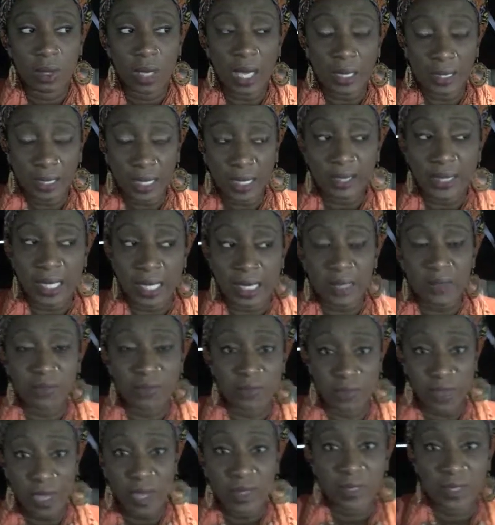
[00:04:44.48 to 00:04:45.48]
I think that's
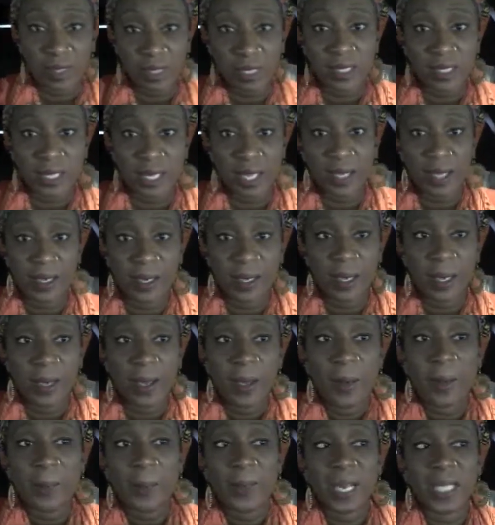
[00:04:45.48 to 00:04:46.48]
fair to say.
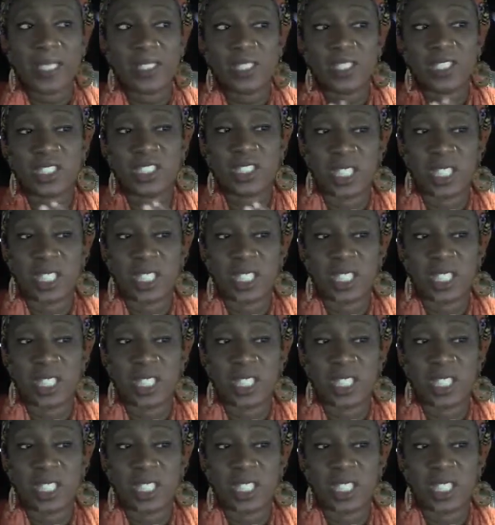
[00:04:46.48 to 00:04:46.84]
But I just